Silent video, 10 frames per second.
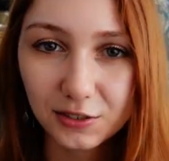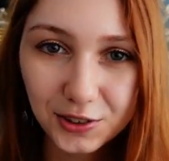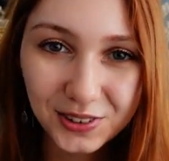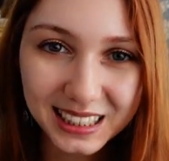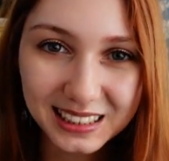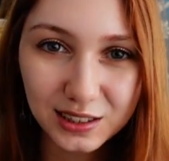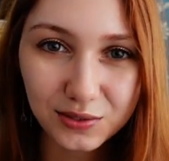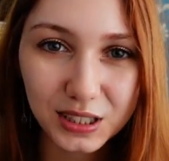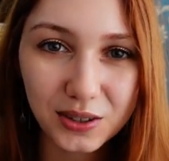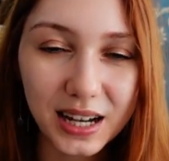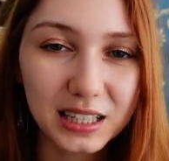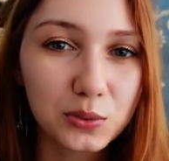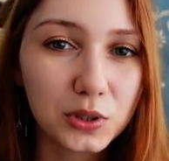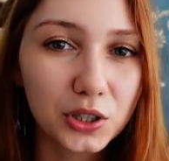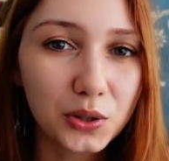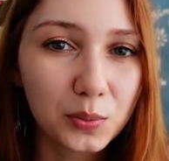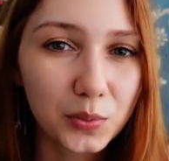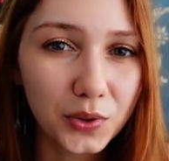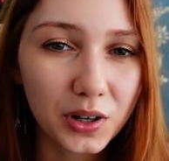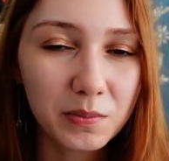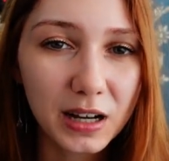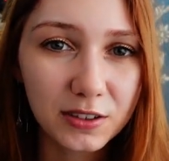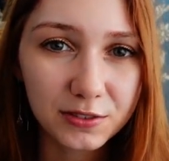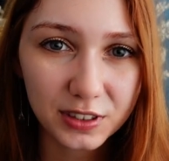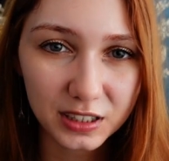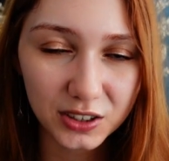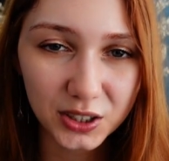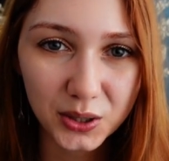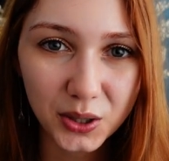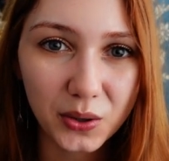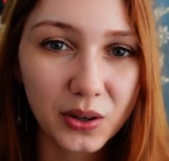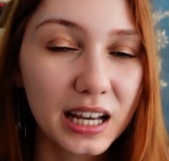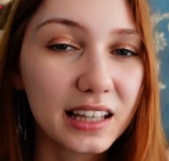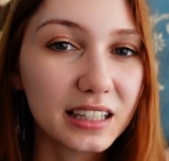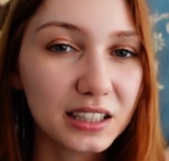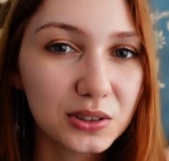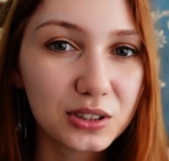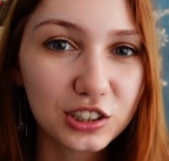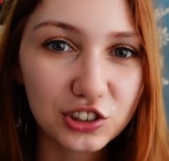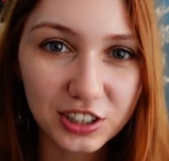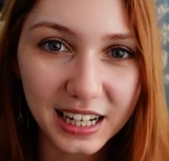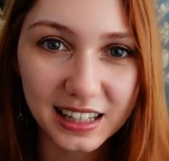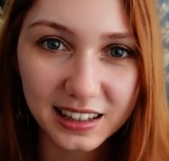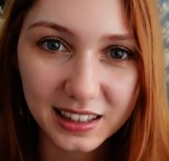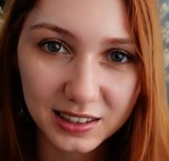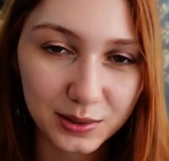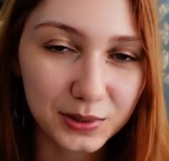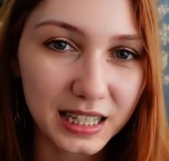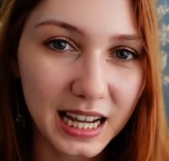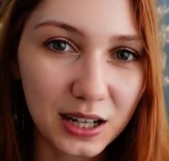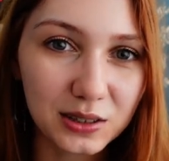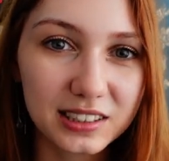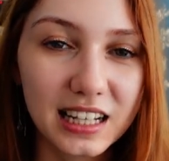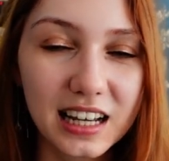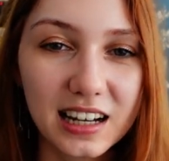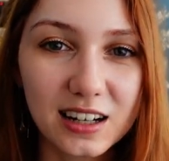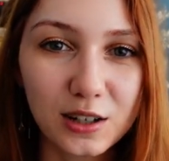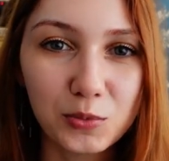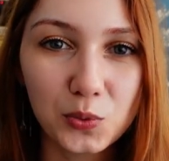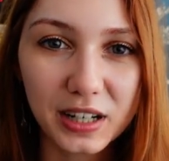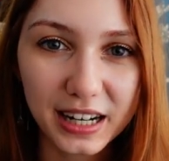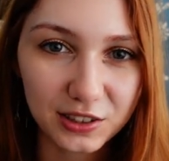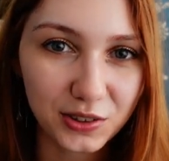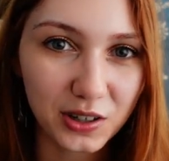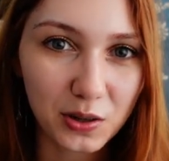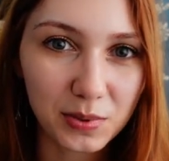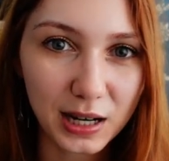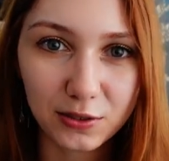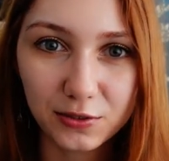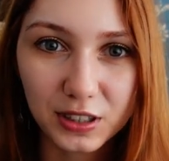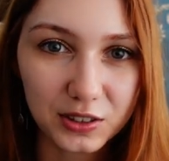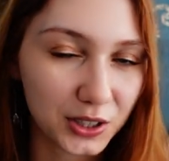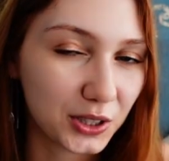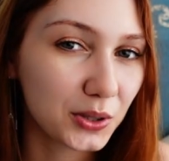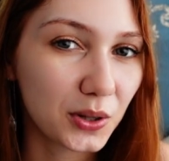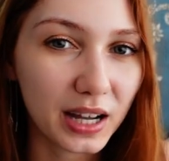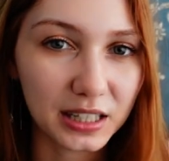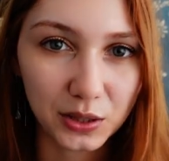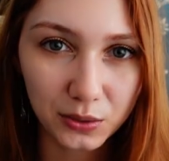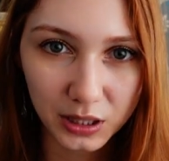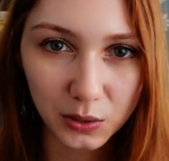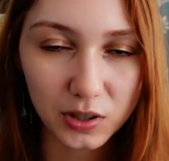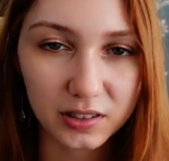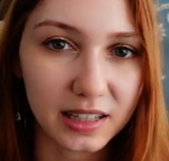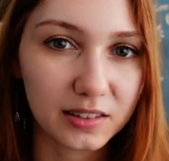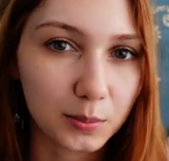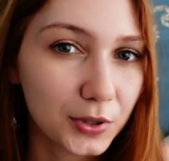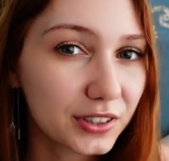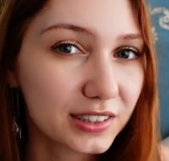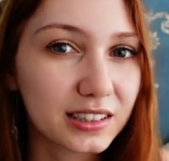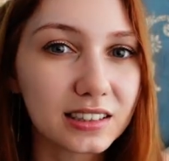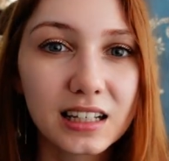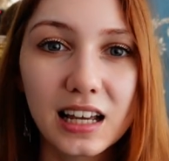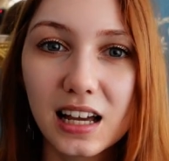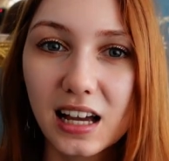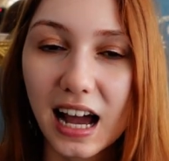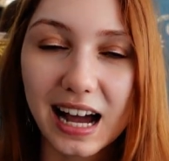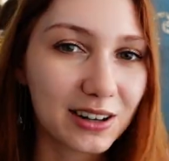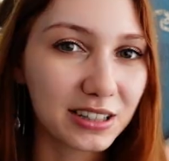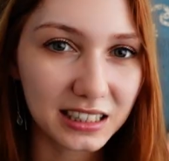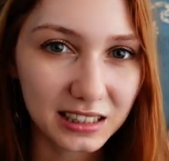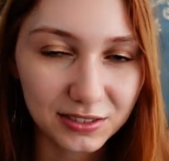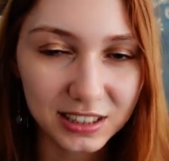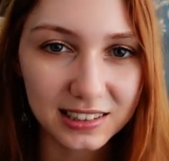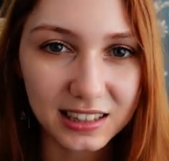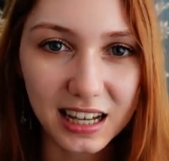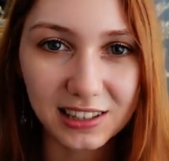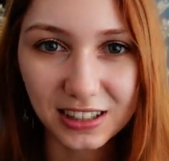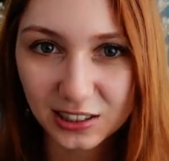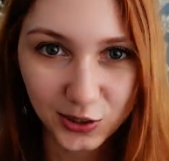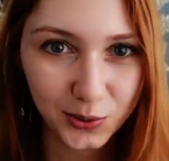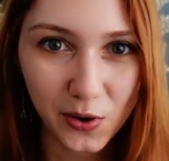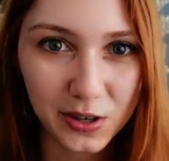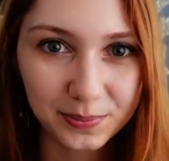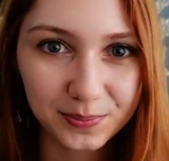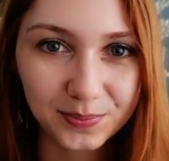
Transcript: If you like this video and you want to know more about Victor Hugo, then you can check this one out, where I talk about Victor Hugo and who he was as a person, how he lived his life, and so on.